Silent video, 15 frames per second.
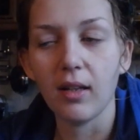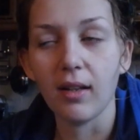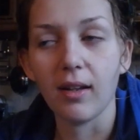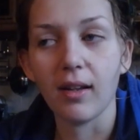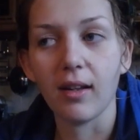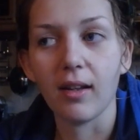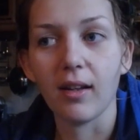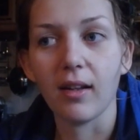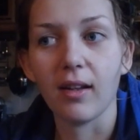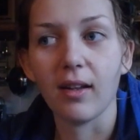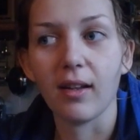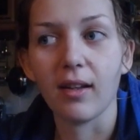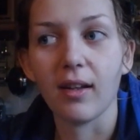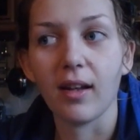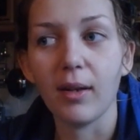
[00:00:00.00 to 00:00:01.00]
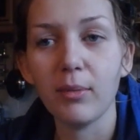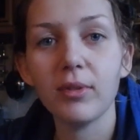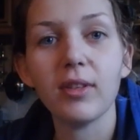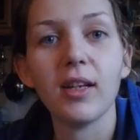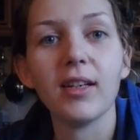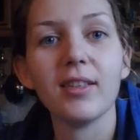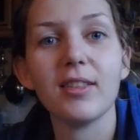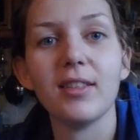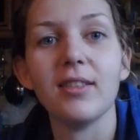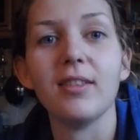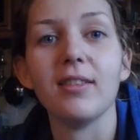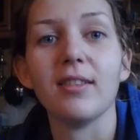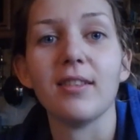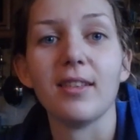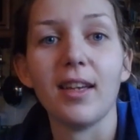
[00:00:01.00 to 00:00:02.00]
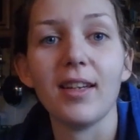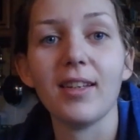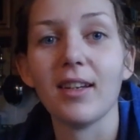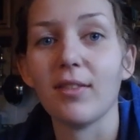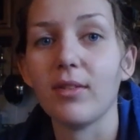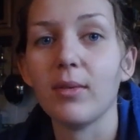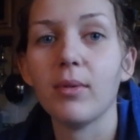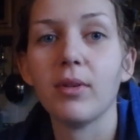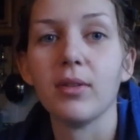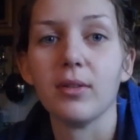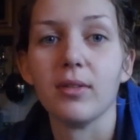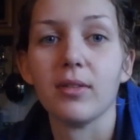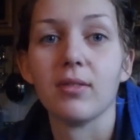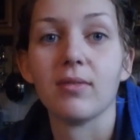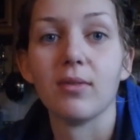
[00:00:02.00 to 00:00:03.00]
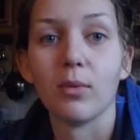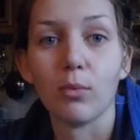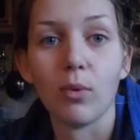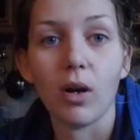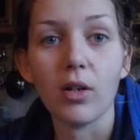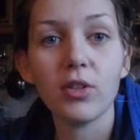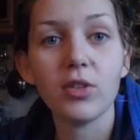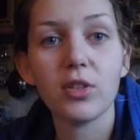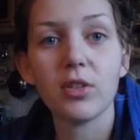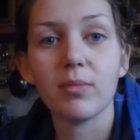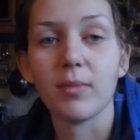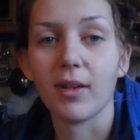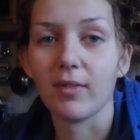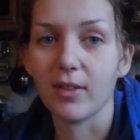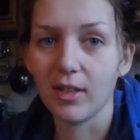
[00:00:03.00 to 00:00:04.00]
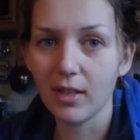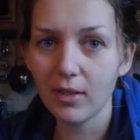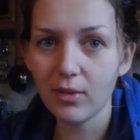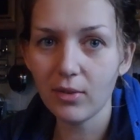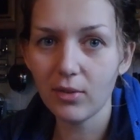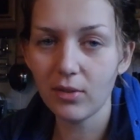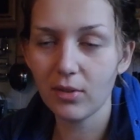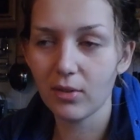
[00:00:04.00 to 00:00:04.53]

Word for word: uh, I would like to thank everyone who has watched my videos,